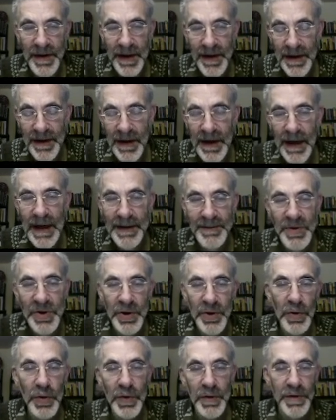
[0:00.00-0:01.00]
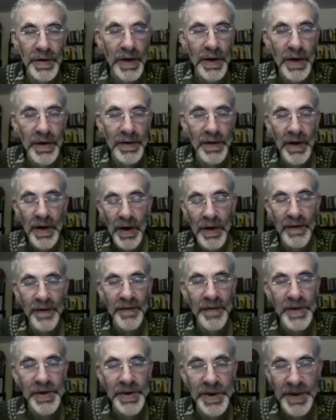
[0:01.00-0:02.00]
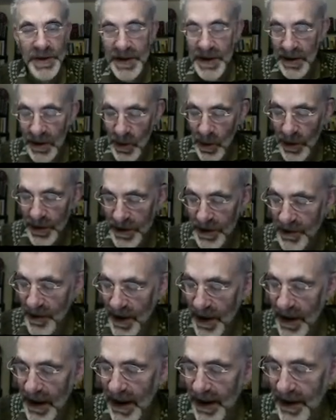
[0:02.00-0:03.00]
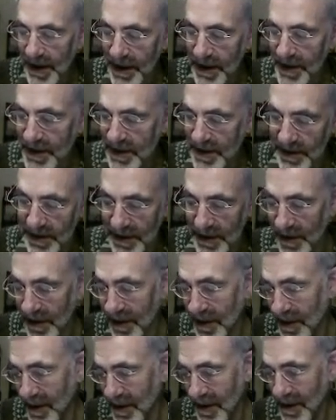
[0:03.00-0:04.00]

Clebsch-Gordan coefficients in quantum mechanics, and